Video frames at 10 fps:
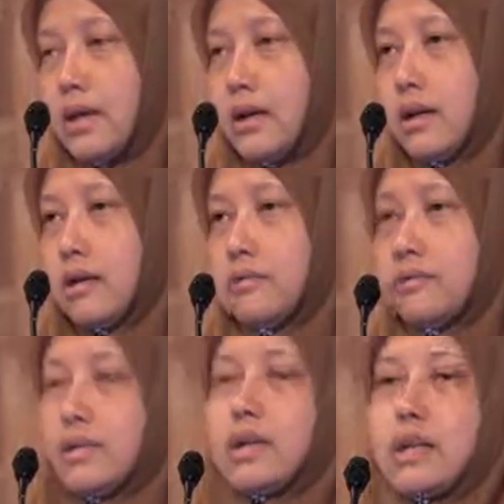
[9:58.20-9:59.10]

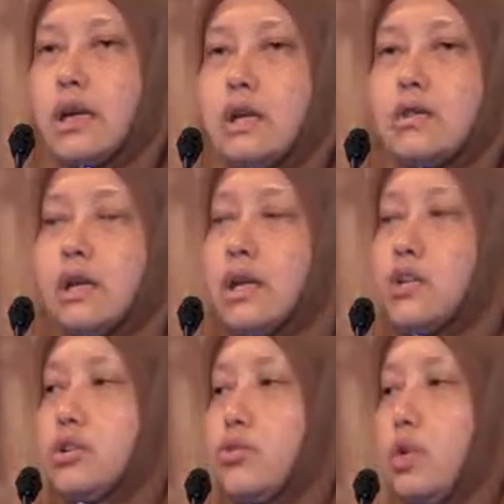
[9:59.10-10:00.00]
Now, in
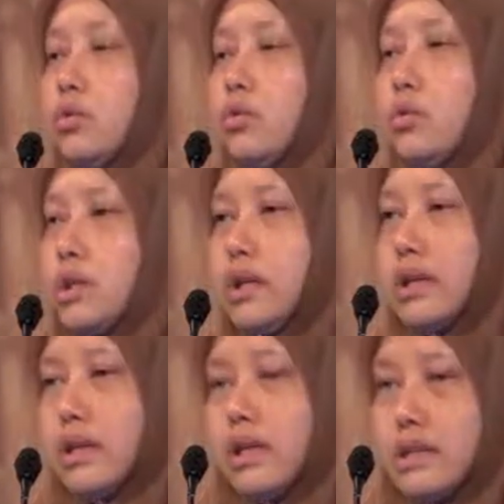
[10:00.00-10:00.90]
relation to our work
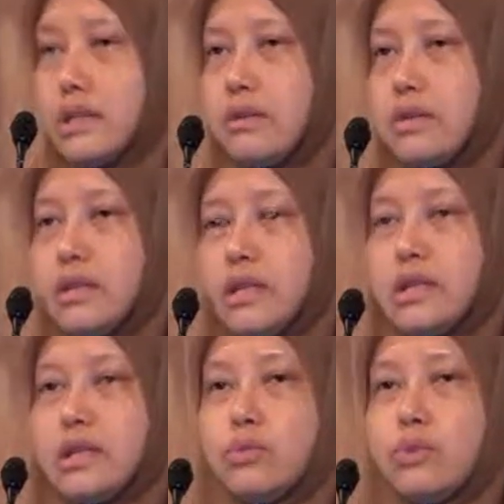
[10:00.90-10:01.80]
in the last several
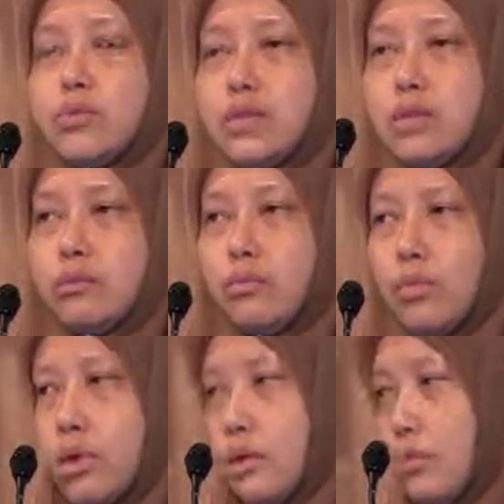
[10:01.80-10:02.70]
years, we've seen
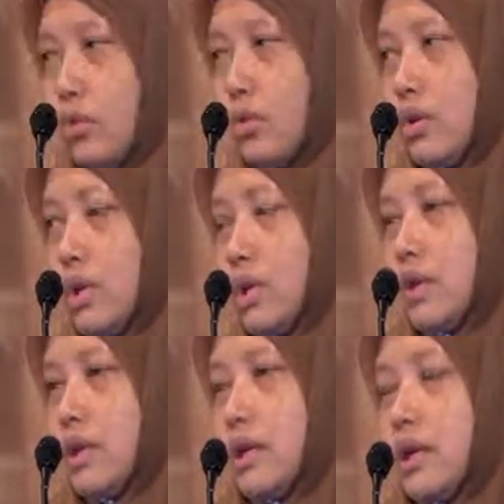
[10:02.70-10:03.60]
more and more
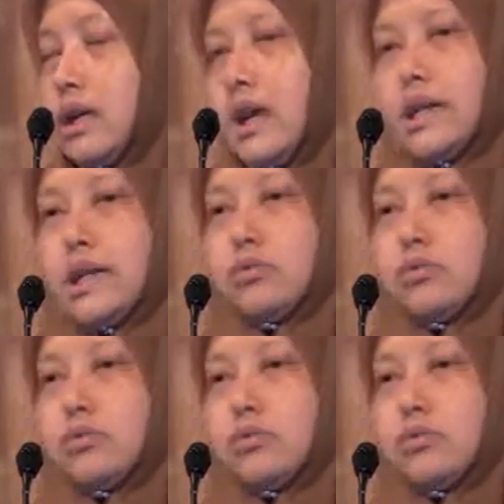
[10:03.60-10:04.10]
high net